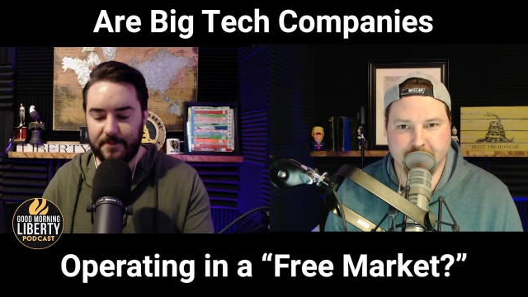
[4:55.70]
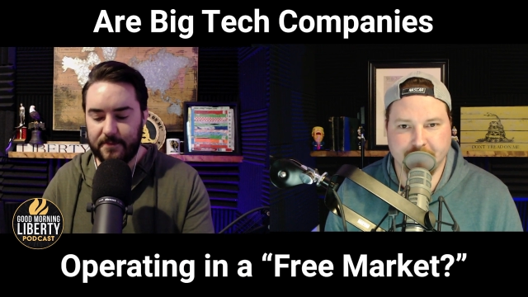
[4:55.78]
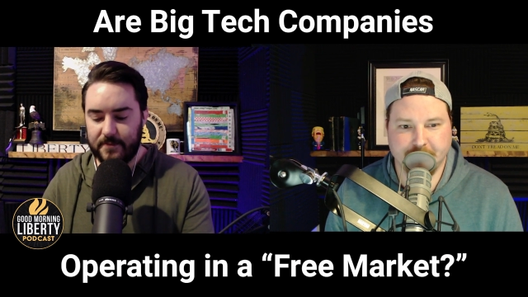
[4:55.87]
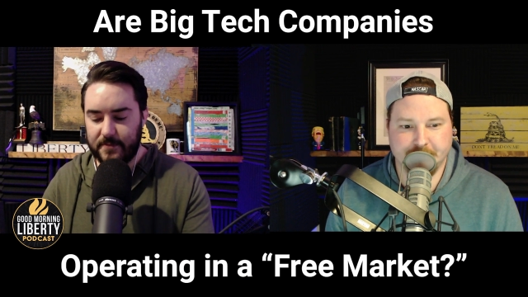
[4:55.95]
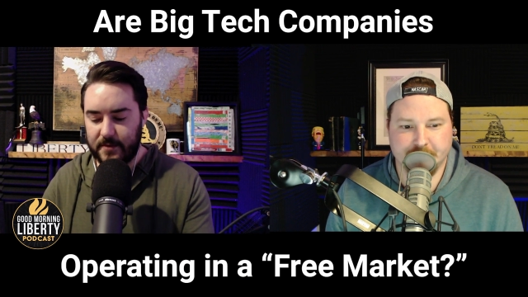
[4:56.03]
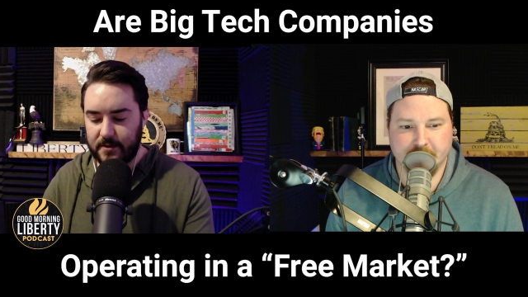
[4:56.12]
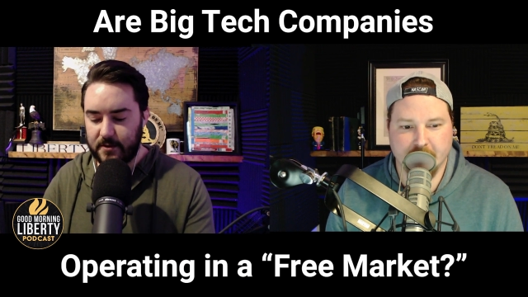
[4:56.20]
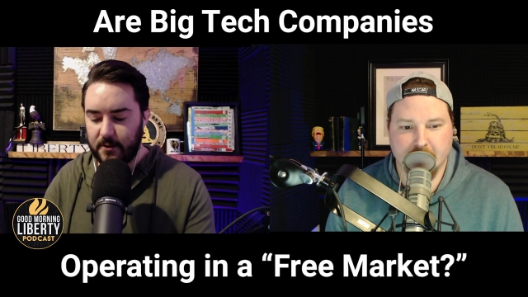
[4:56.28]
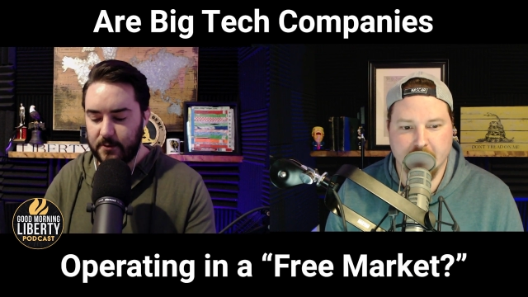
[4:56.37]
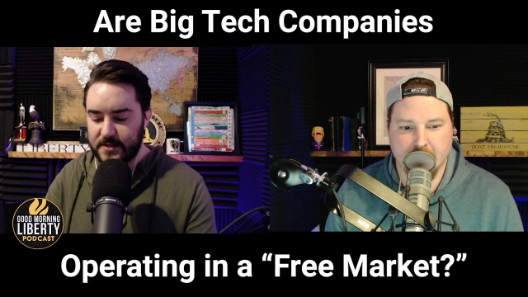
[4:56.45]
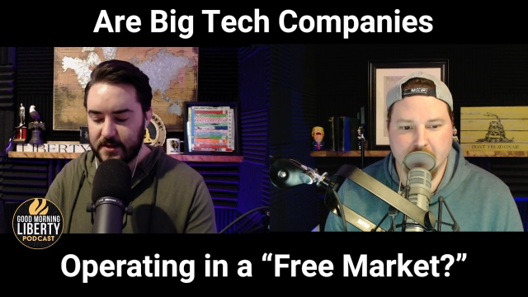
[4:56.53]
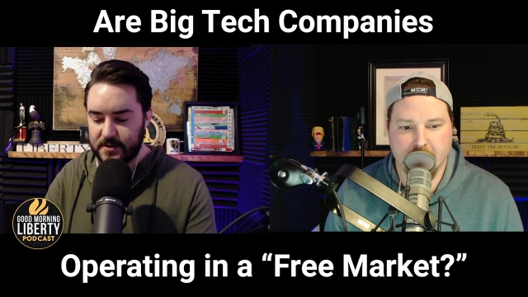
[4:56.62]
Speaker 1: and Cole
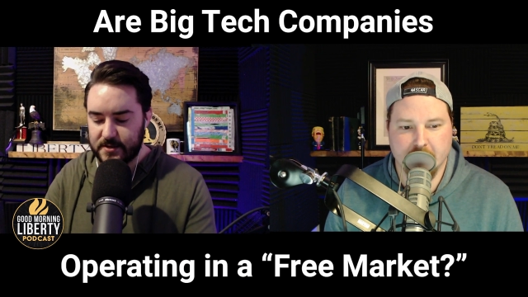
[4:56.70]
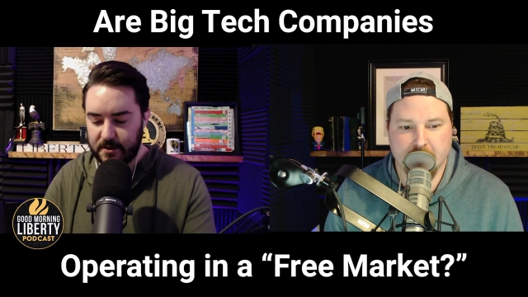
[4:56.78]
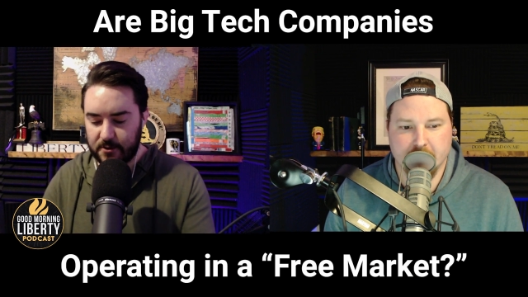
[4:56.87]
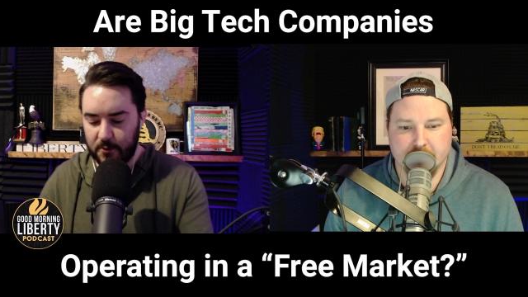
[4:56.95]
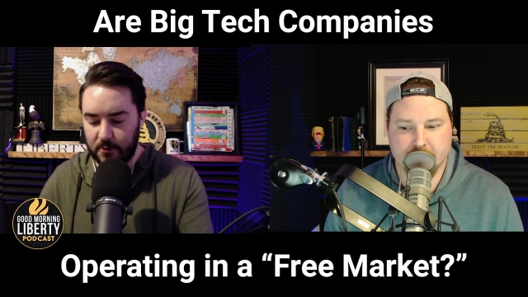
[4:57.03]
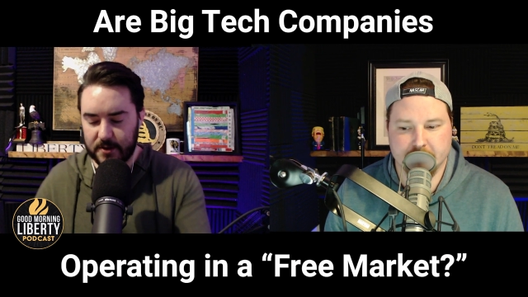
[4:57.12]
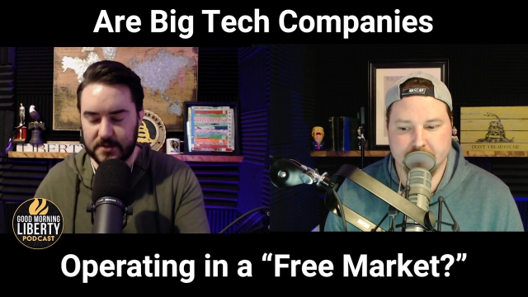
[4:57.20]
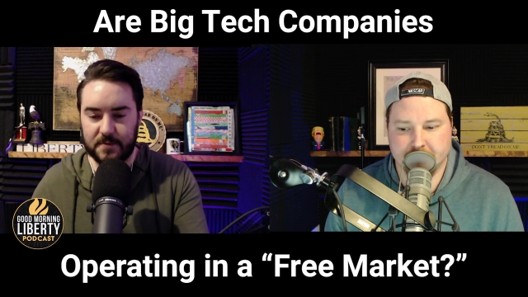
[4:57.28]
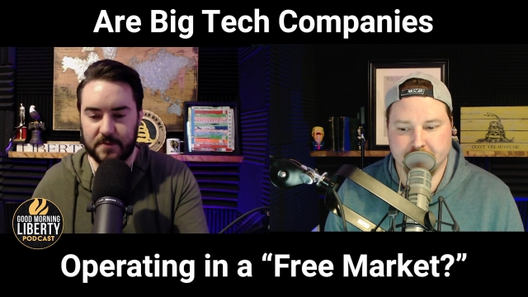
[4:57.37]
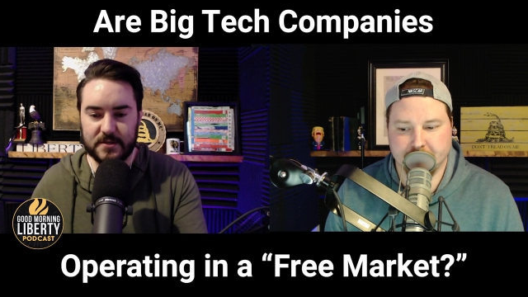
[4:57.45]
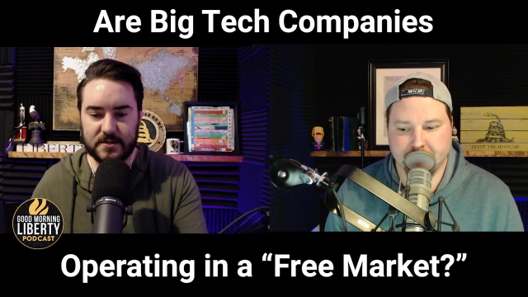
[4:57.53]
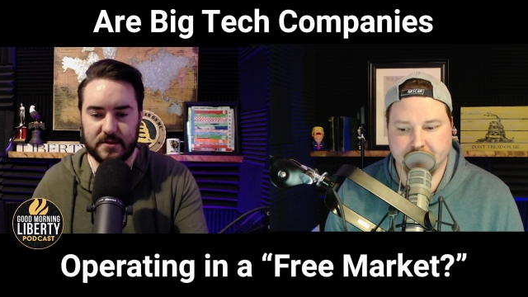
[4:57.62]
says uh, cronyism.
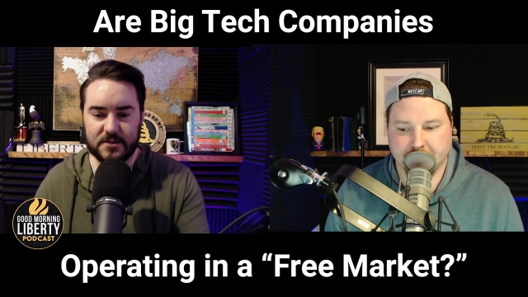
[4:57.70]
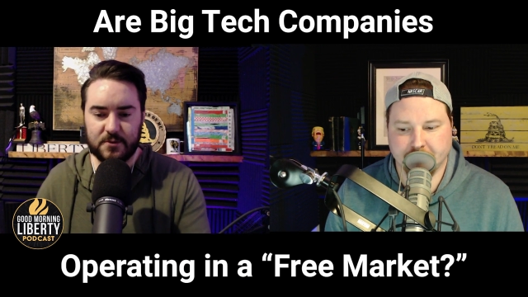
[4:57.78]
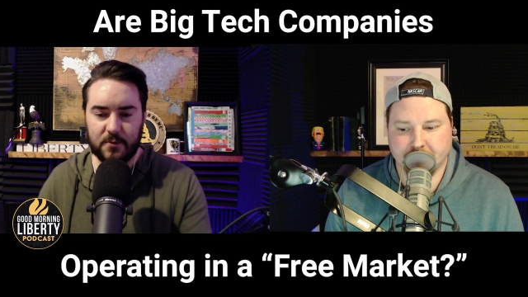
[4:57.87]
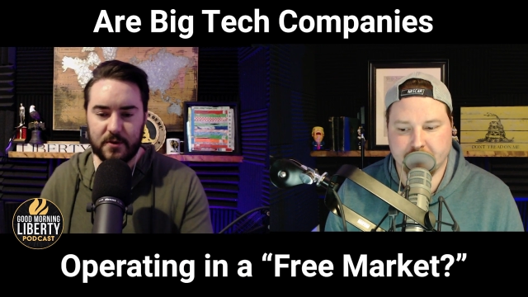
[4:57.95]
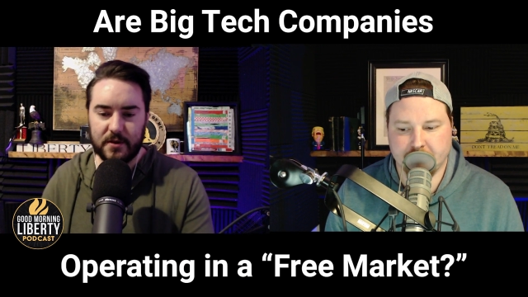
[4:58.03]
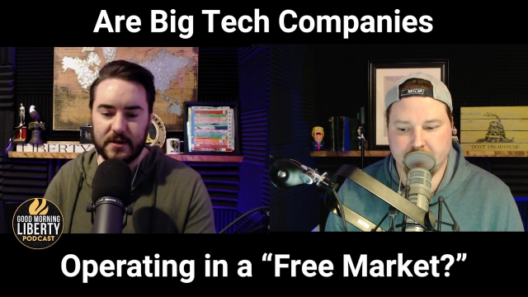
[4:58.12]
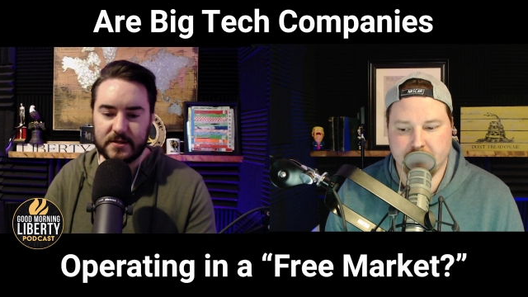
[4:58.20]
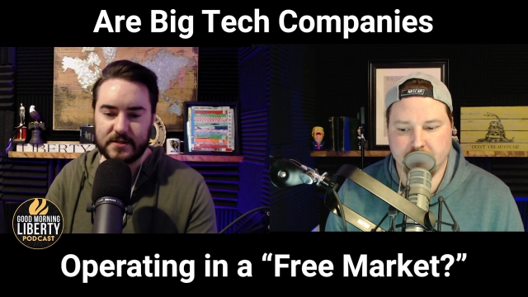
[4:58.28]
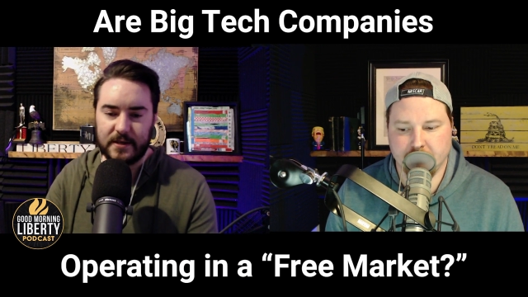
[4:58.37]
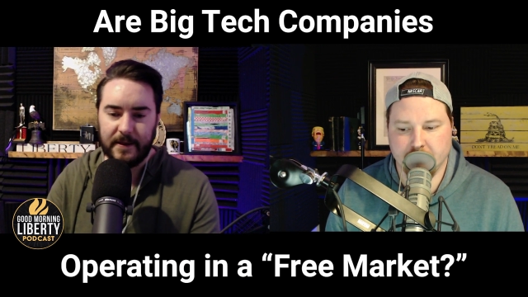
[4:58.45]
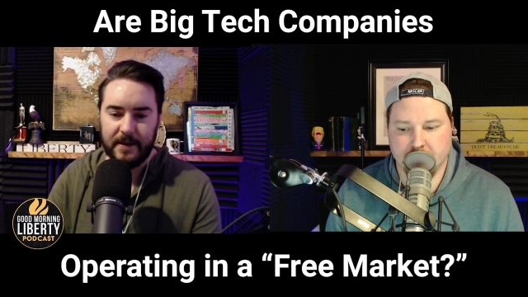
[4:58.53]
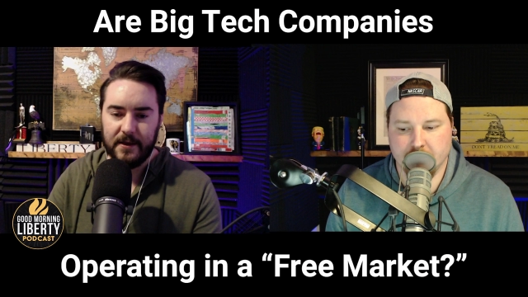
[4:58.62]
That's that's what it is,
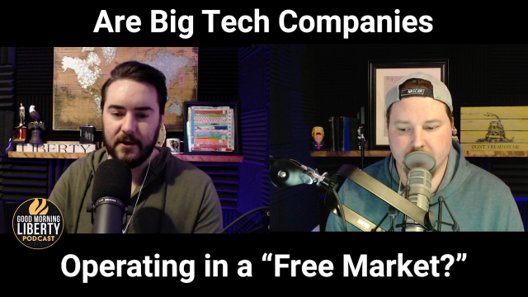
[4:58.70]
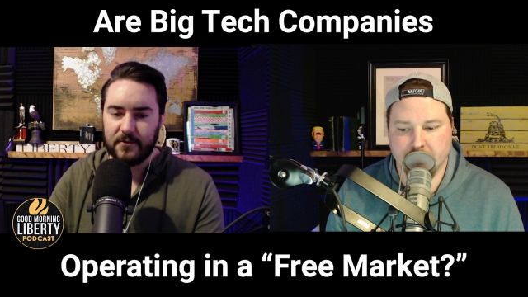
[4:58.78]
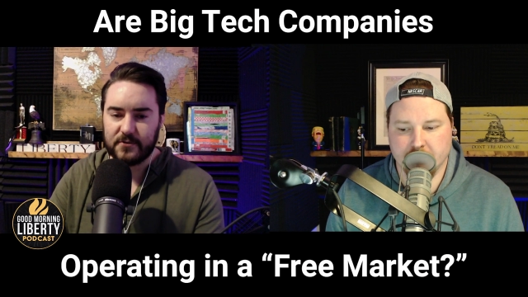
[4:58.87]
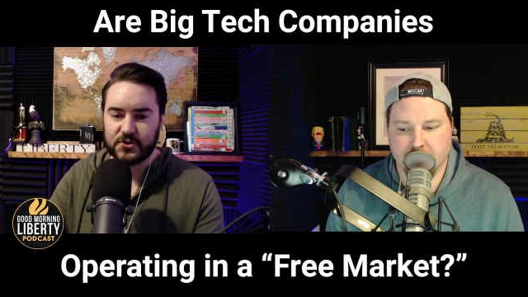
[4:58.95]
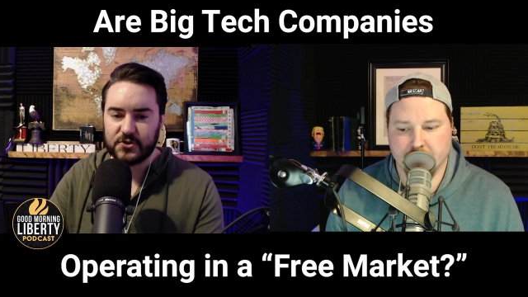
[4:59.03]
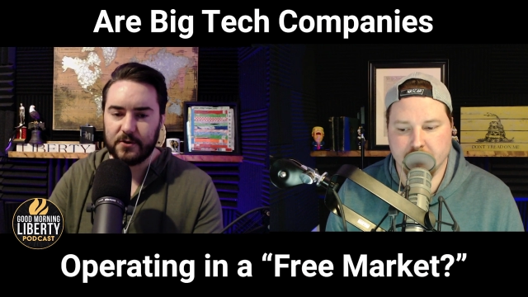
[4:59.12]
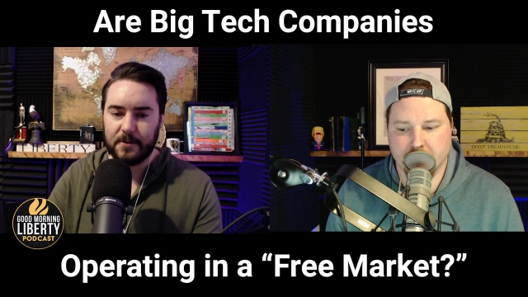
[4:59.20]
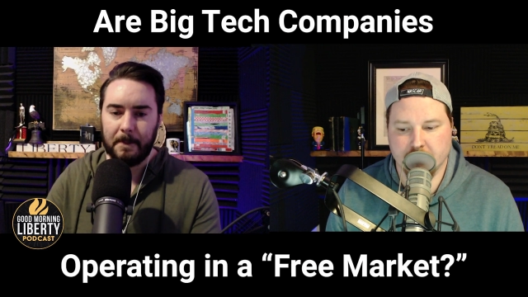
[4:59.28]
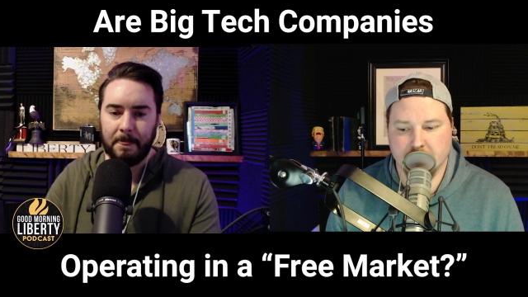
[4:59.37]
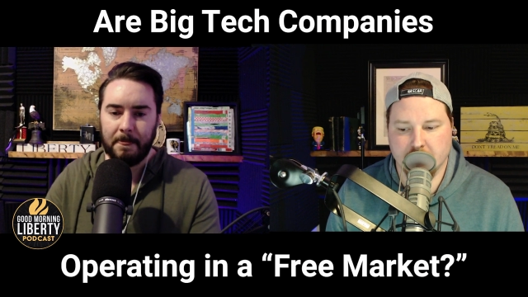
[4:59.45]
for sure.